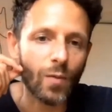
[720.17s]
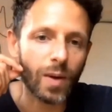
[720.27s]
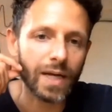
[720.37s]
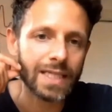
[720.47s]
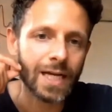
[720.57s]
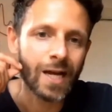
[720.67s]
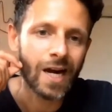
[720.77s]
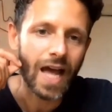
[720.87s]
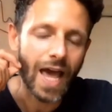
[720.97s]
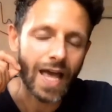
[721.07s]
companies,
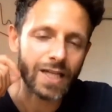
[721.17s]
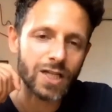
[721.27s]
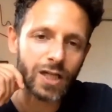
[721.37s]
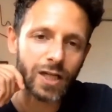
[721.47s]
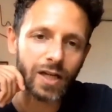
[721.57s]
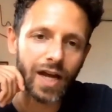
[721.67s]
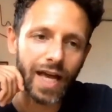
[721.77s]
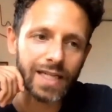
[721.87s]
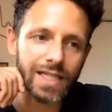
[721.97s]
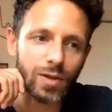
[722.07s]
and
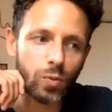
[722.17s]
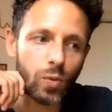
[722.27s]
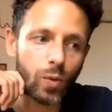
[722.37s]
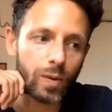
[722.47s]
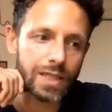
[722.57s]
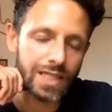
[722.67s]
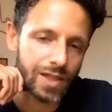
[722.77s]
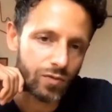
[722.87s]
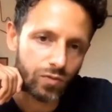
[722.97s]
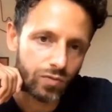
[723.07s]
we will
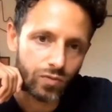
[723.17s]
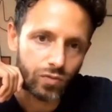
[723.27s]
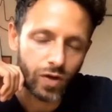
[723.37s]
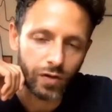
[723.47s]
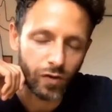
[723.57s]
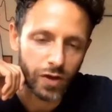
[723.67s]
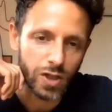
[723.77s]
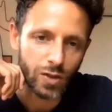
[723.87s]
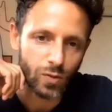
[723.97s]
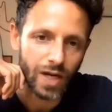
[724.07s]
see very, very
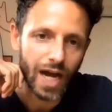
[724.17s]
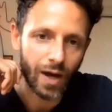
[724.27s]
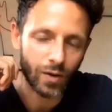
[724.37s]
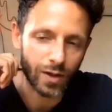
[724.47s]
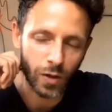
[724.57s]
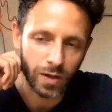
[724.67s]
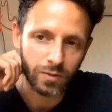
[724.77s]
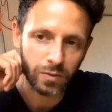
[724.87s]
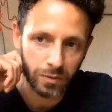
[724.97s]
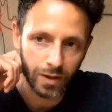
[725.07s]
soon how
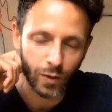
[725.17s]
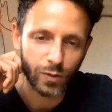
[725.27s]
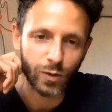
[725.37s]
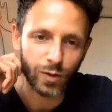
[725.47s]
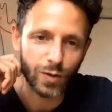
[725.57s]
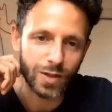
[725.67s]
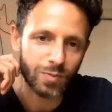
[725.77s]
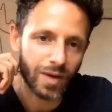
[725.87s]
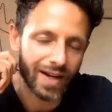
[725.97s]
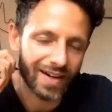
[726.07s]
they're going to use
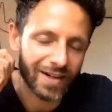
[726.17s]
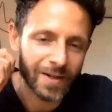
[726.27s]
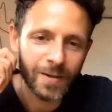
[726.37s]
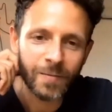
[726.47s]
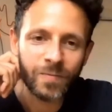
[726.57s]
it, but they are